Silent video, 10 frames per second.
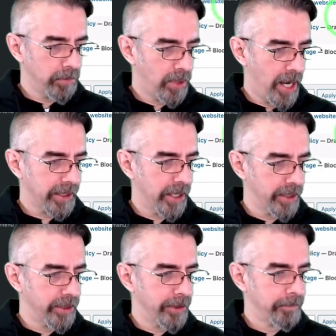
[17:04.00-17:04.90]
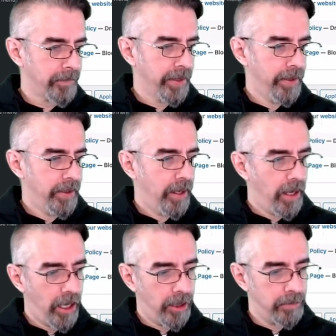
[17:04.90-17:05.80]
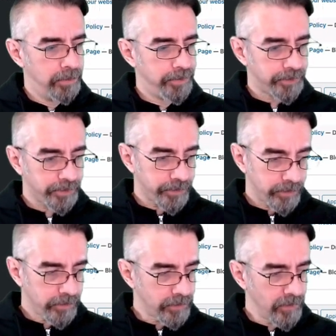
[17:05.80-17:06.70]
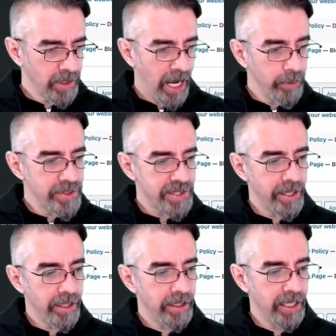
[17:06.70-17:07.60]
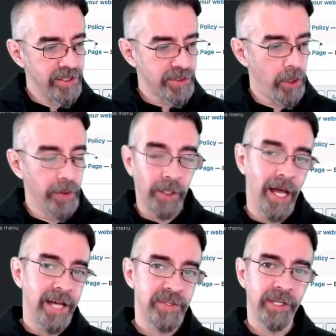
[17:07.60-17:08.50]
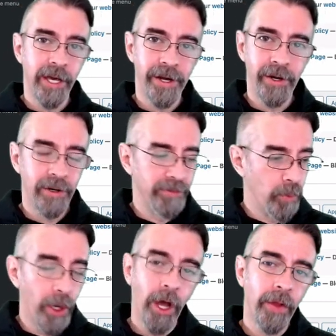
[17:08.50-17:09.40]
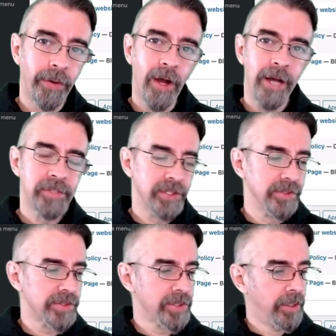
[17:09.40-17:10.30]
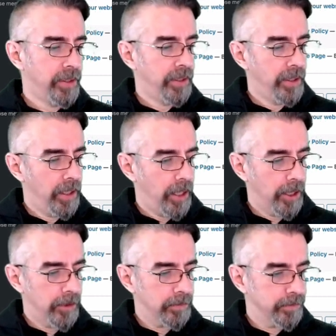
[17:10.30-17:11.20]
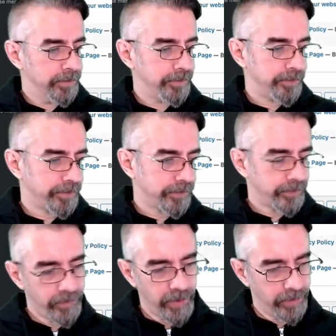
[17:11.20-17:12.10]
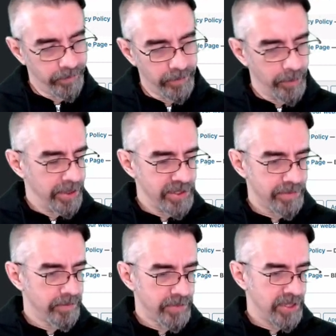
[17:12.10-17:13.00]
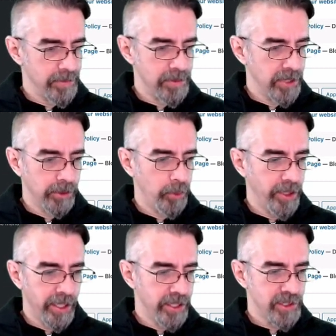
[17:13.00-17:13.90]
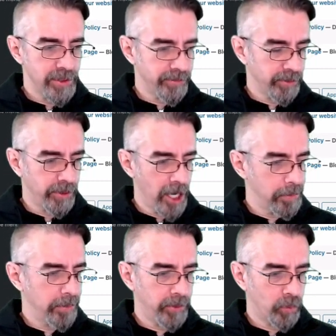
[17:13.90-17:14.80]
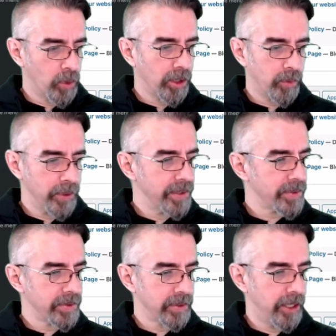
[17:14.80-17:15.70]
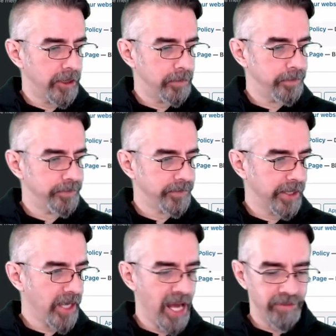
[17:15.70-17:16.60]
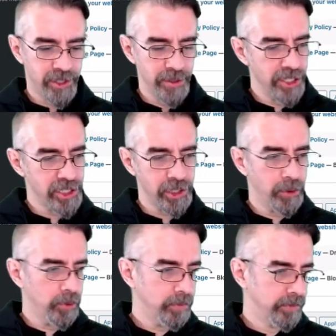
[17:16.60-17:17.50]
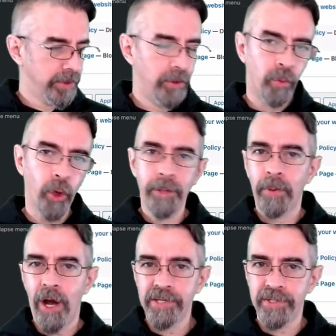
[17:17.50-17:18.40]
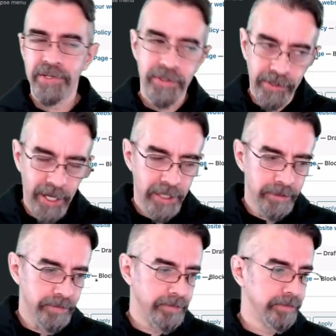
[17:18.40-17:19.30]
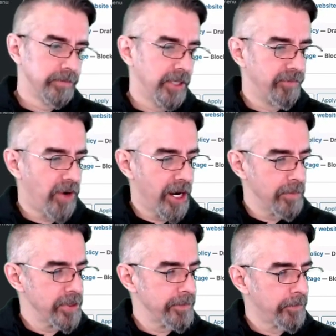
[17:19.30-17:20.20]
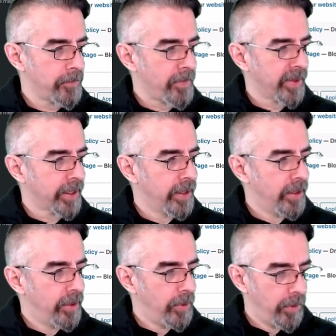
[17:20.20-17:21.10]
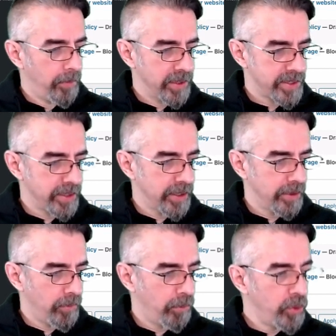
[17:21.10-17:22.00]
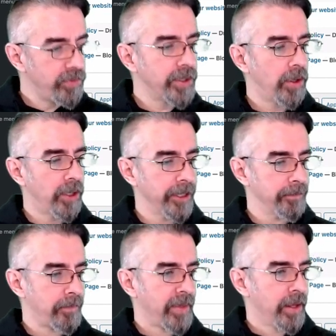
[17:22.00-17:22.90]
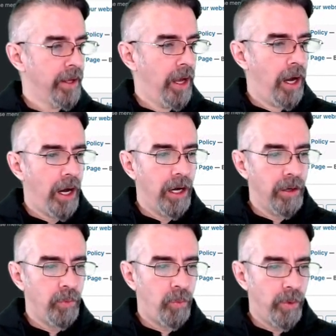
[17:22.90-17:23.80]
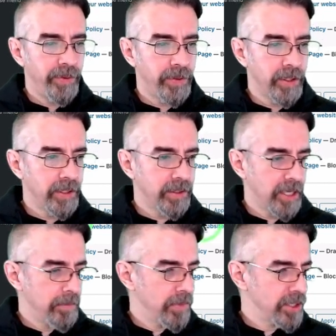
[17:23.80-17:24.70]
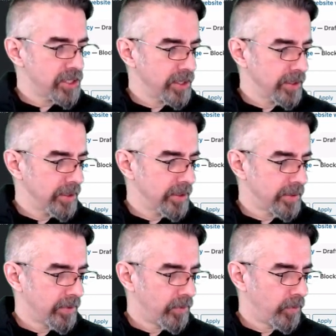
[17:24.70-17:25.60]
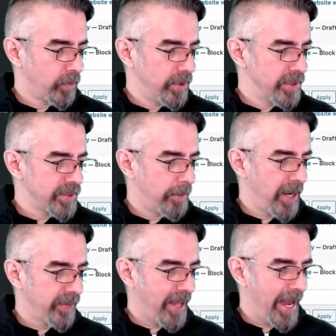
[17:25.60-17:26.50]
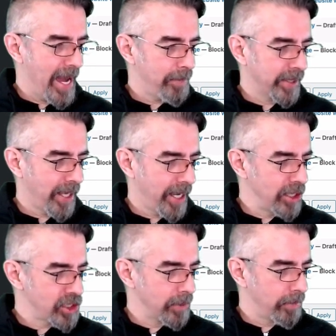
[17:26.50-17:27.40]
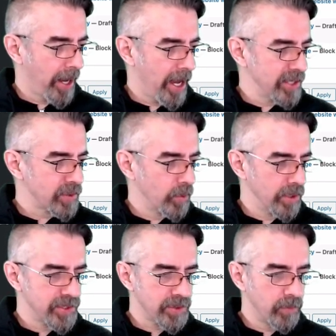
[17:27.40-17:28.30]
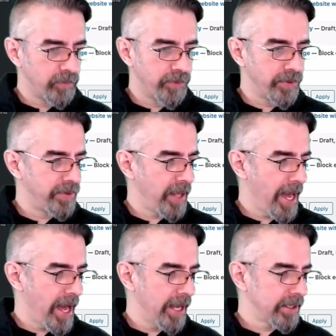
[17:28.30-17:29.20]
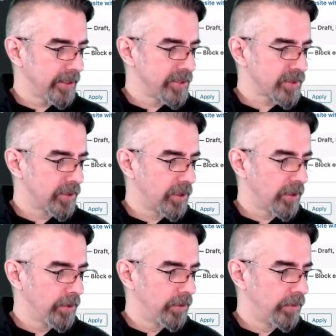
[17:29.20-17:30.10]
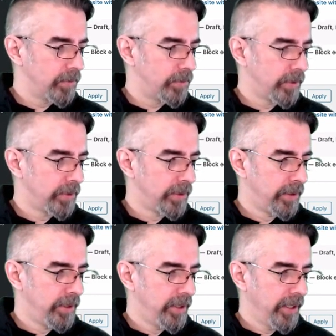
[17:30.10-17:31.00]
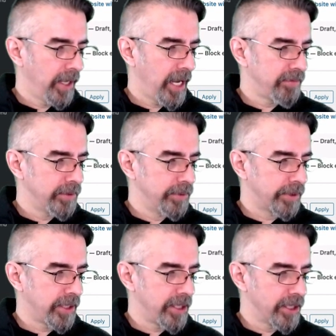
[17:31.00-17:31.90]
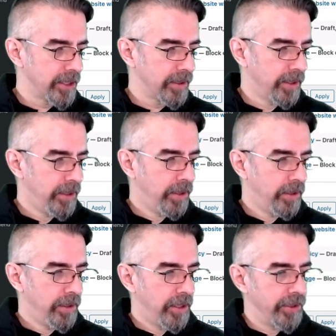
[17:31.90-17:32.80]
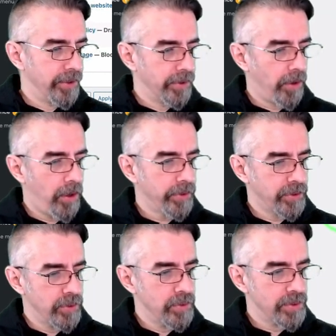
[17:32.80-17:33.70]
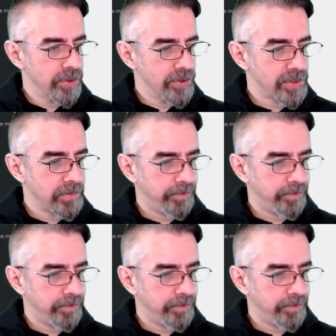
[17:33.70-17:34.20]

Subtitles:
block editor. I would say install the classic editor if you want other options. I mean, it just seems to be a little bit easier for a lot of people to work with in kind of a traditional word processor kind of environment. But moving on. One thing they mentioned was about the application password. So for that, let's go have a look here under all users.